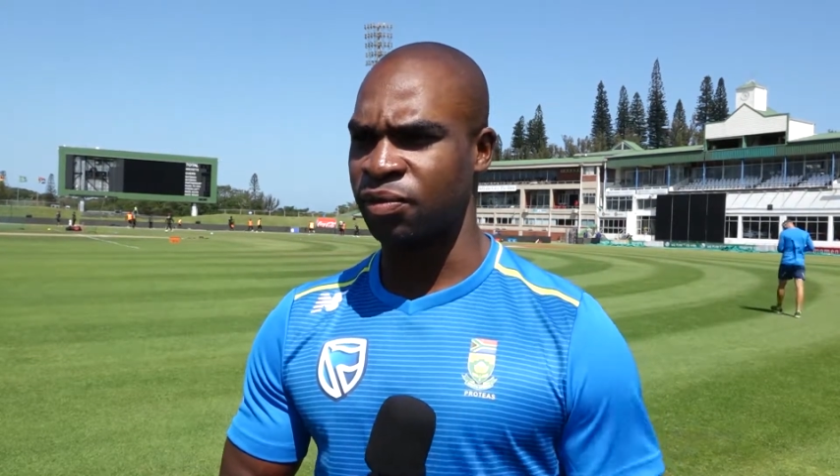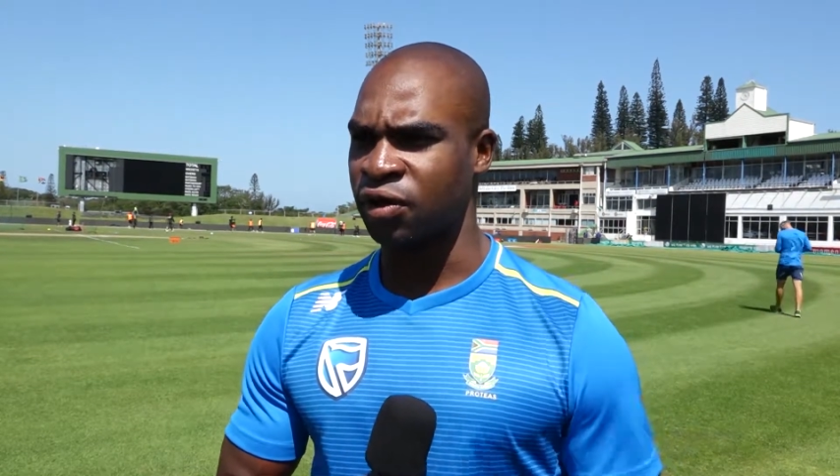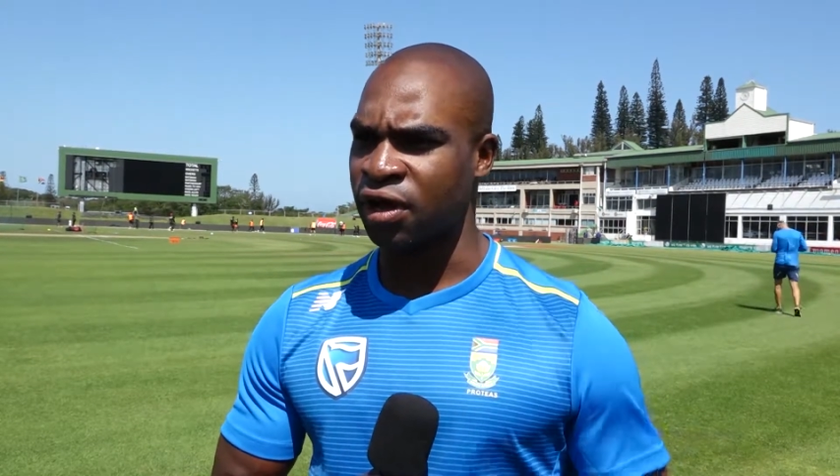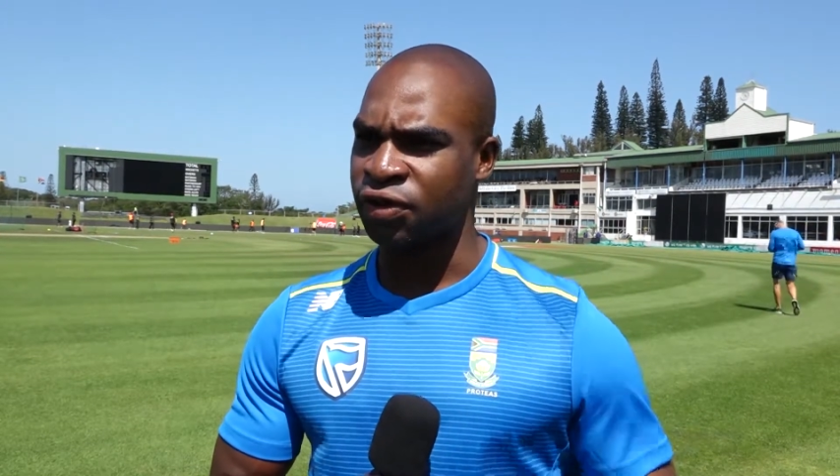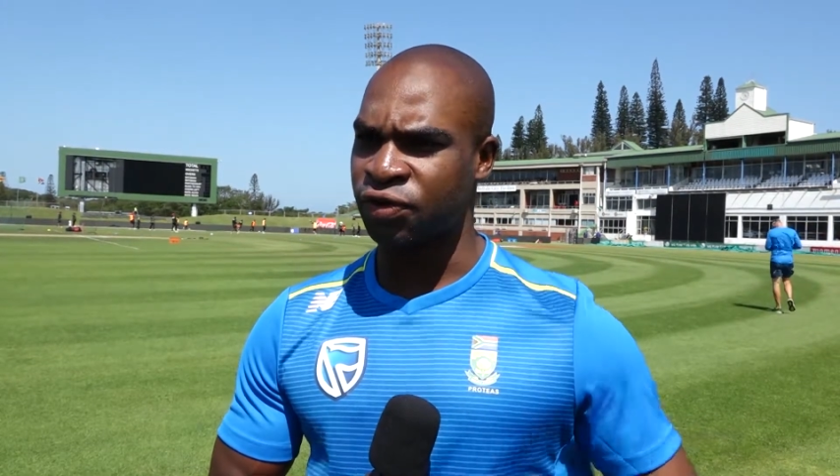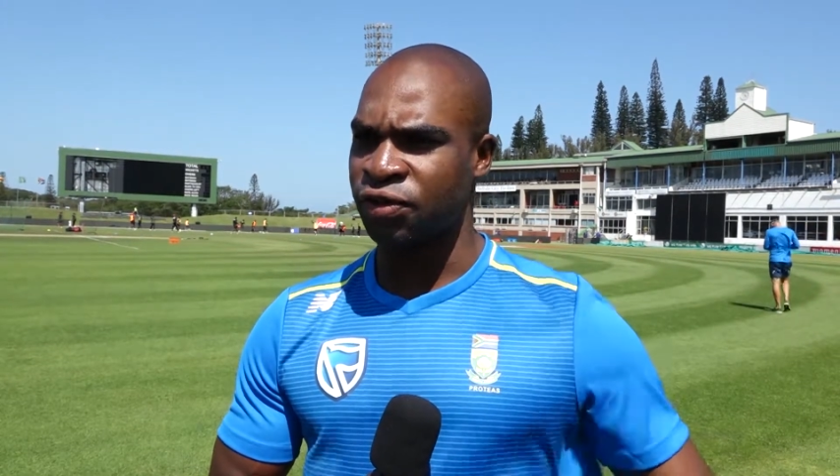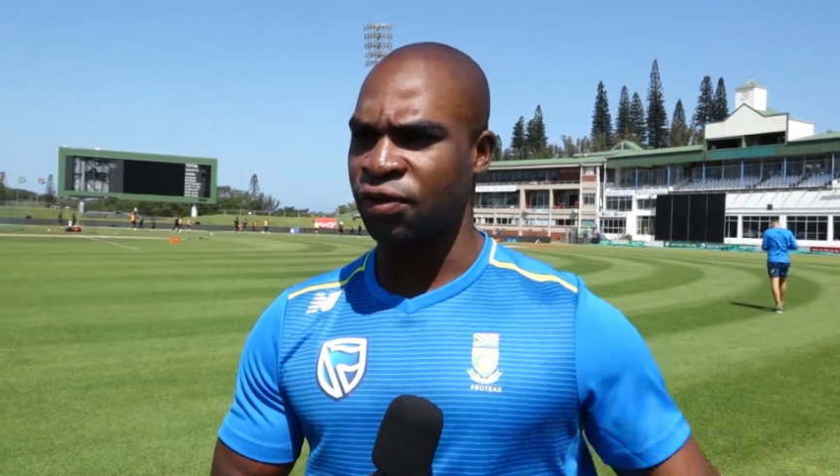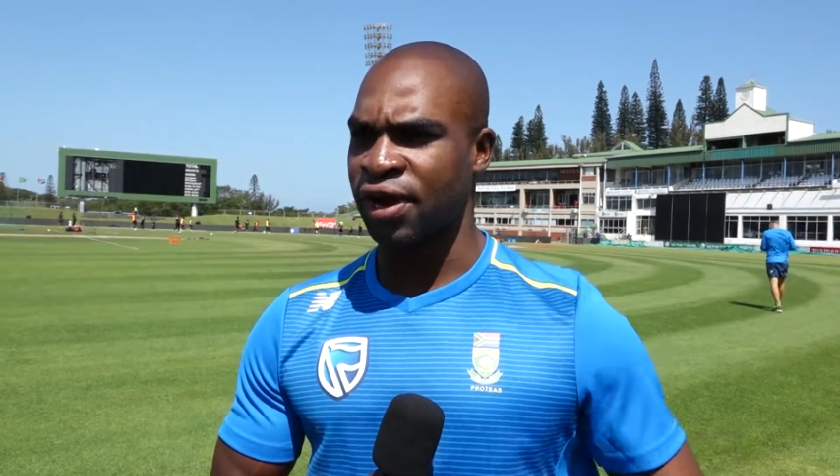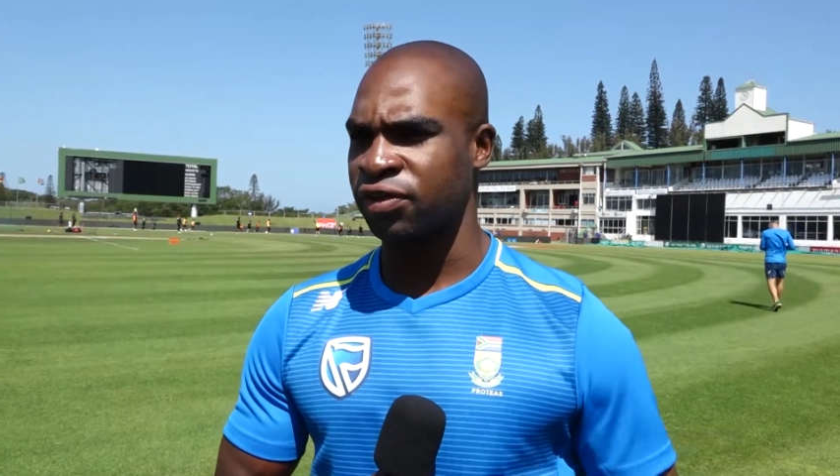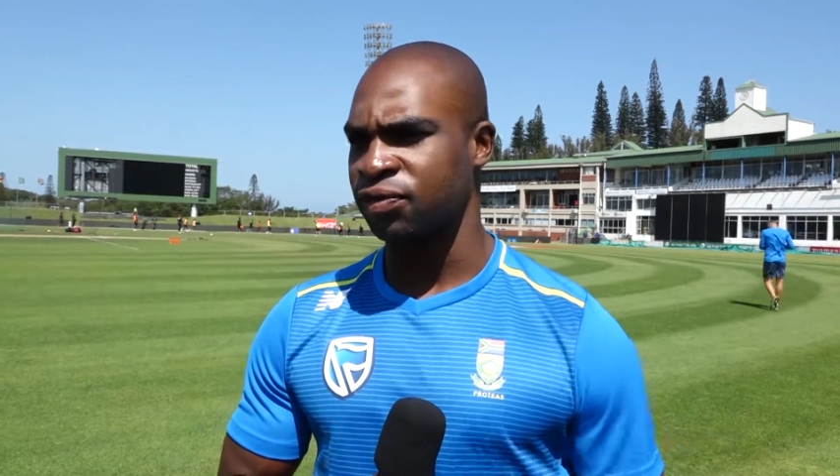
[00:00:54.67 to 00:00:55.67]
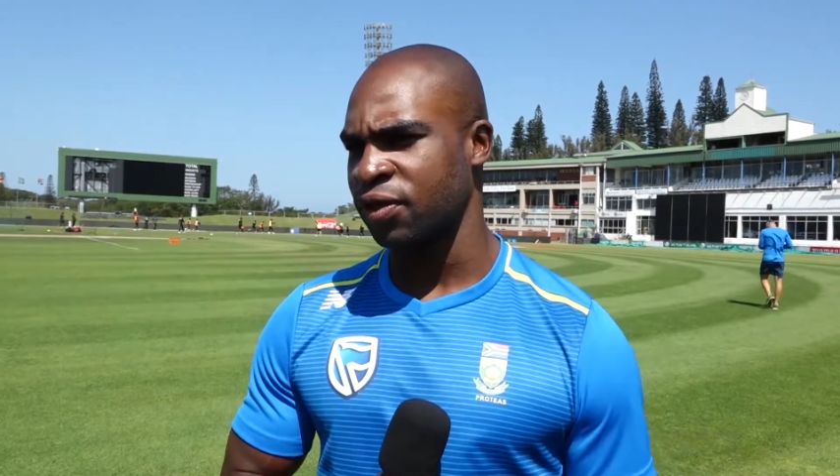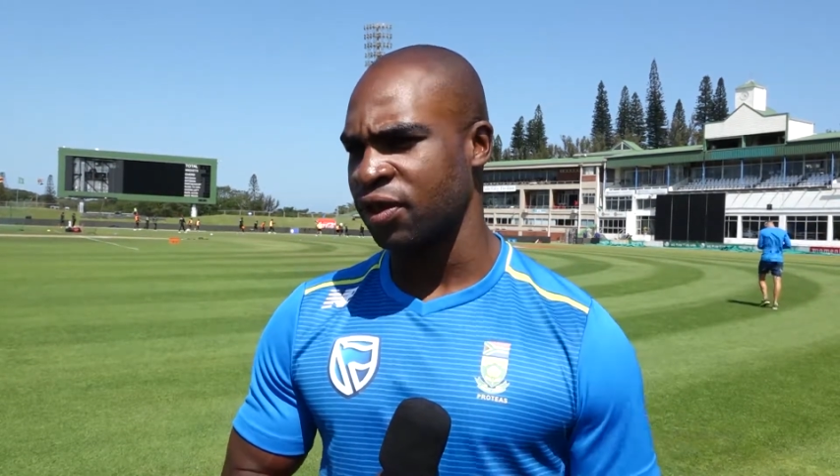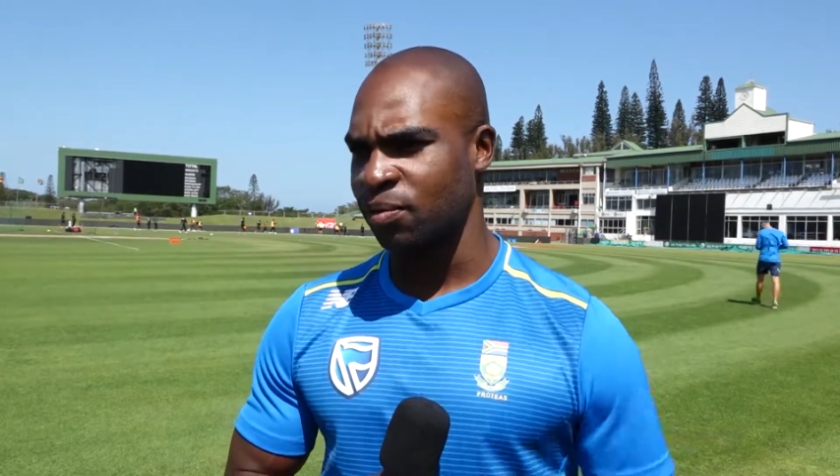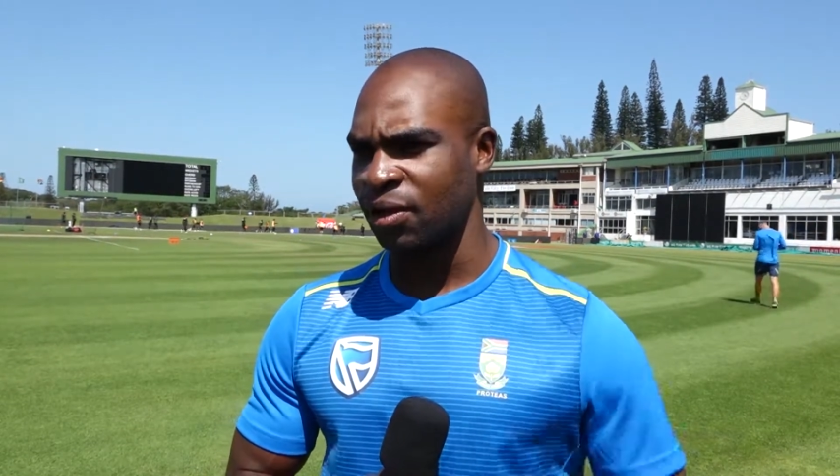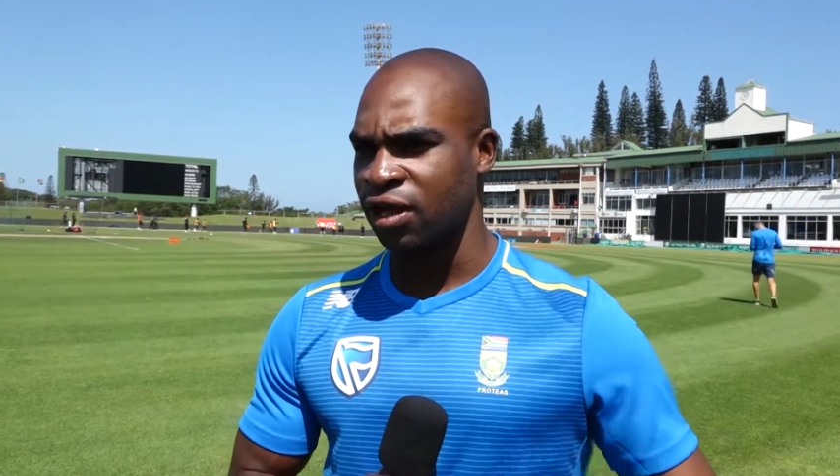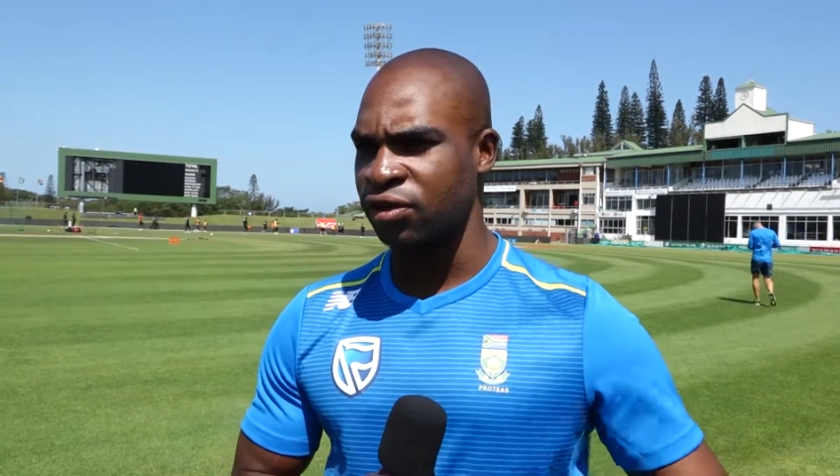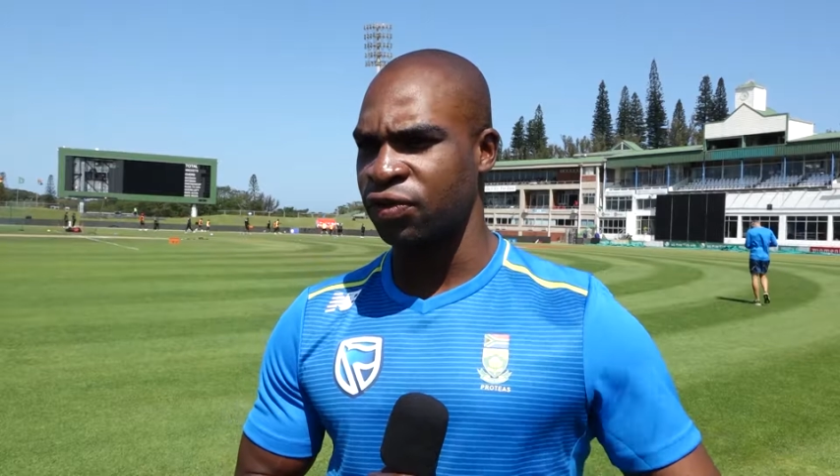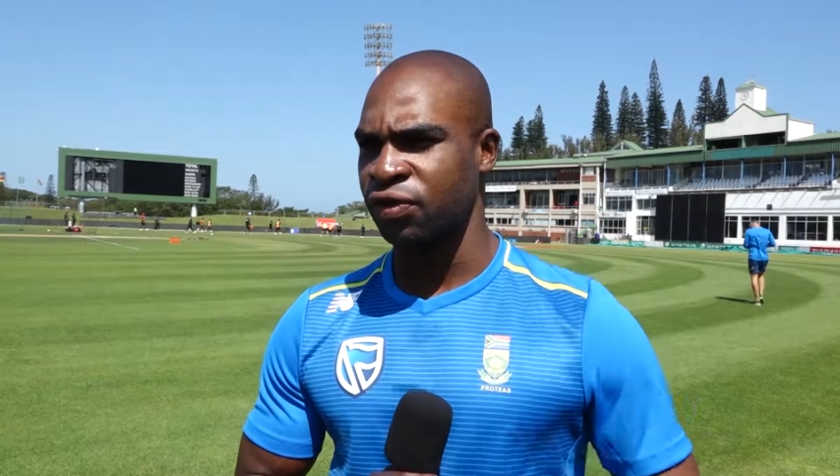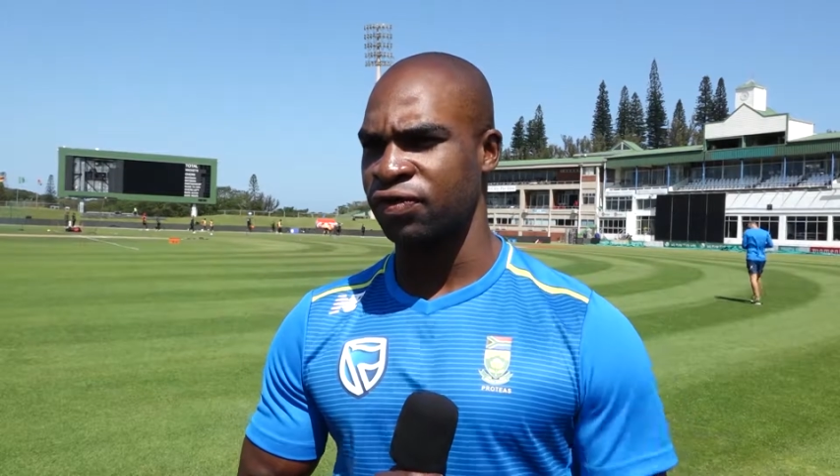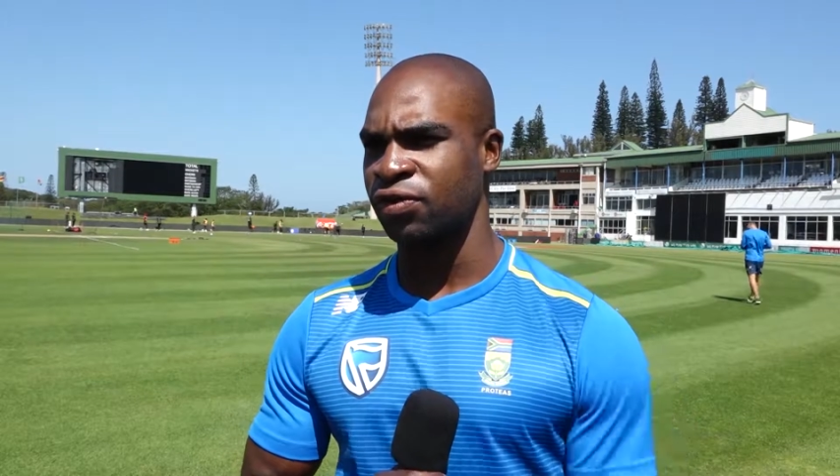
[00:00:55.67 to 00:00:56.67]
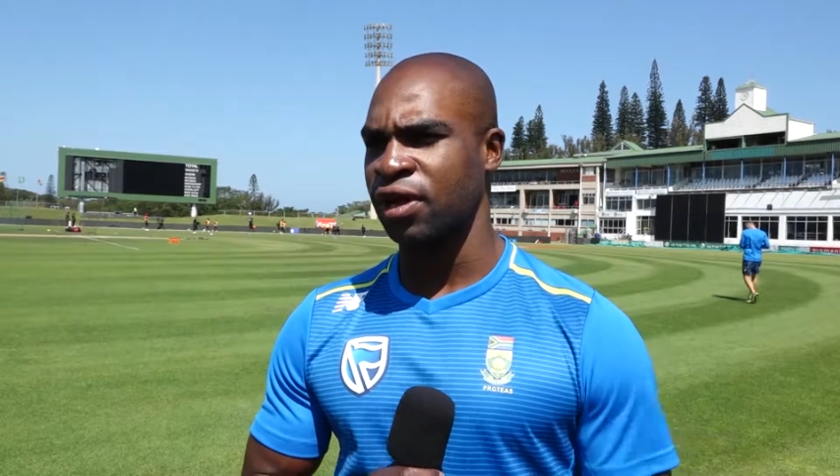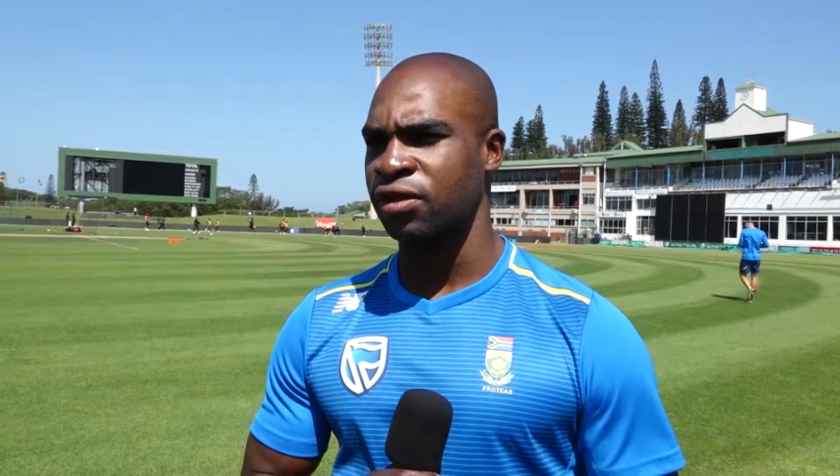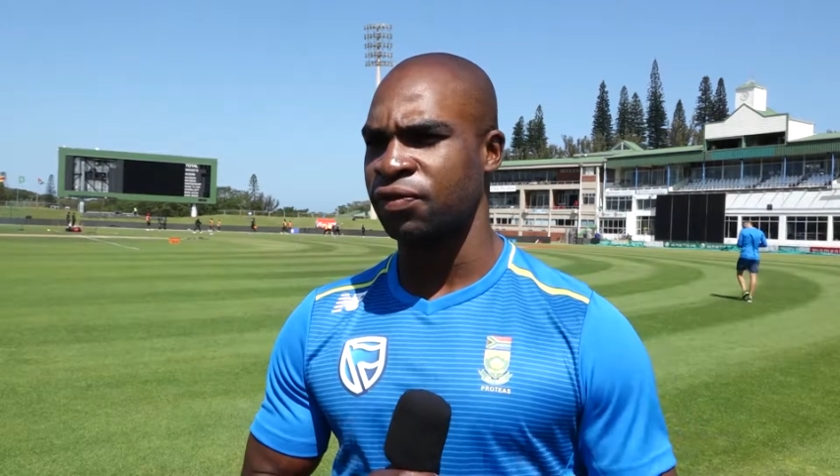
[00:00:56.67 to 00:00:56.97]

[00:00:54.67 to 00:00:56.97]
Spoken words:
Going through the ranks, whether they play under 13 or under